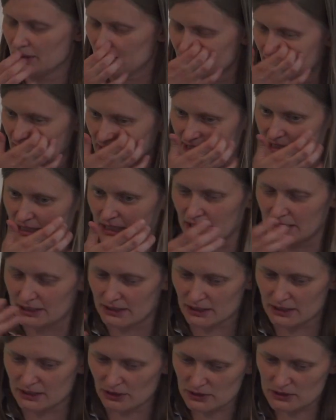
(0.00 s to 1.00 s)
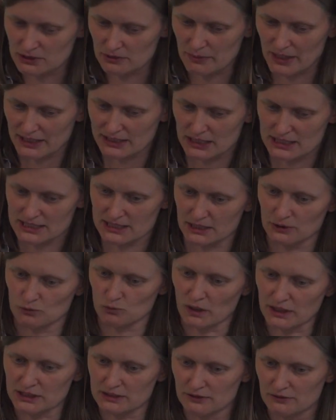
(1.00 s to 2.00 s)
Yes, it, it also matters in
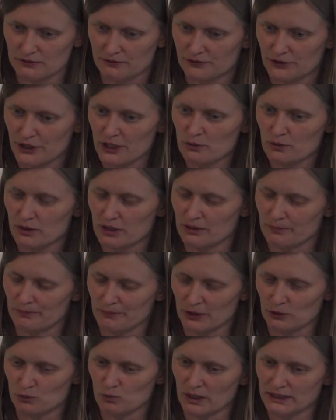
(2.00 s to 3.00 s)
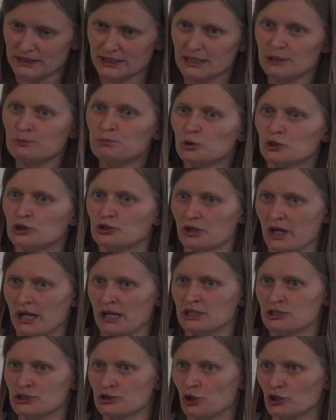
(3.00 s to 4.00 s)
what, um, in what input
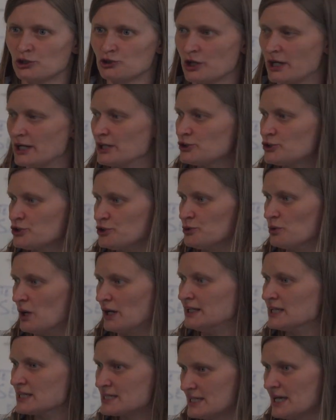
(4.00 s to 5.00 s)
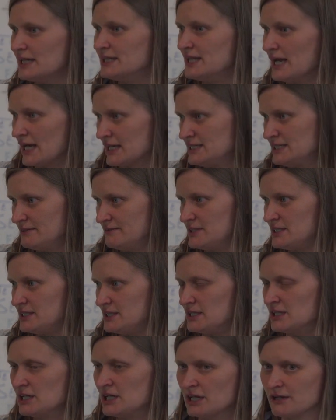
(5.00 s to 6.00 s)
range you're trying to understand the
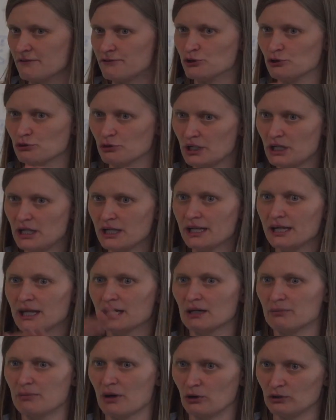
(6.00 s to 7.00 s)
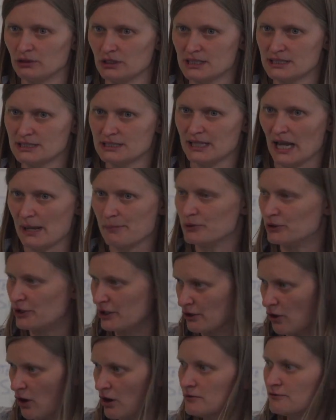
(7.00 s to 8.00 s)
activity. If you really care about this
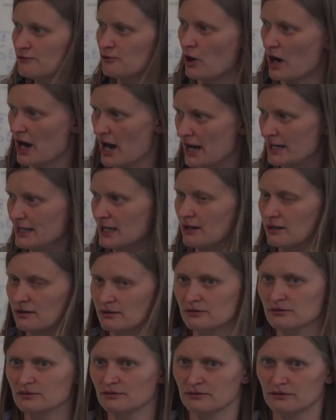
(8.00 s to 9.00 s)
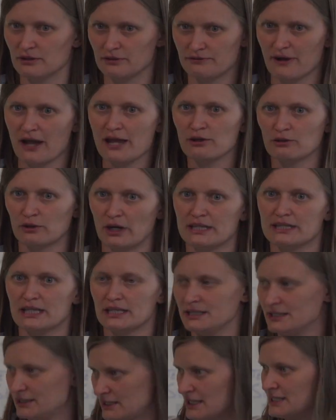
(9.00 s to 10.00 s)
tapering off for higher firing rate,
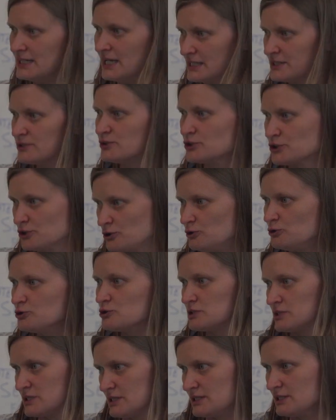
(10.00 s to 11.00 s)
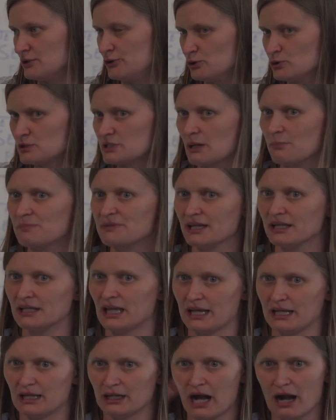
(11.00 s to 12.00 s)
then, then yes, you should use, use something
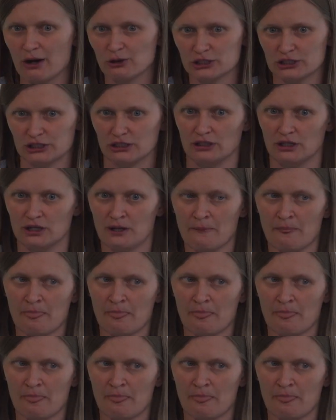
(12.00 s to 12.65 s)
like a Gaussian.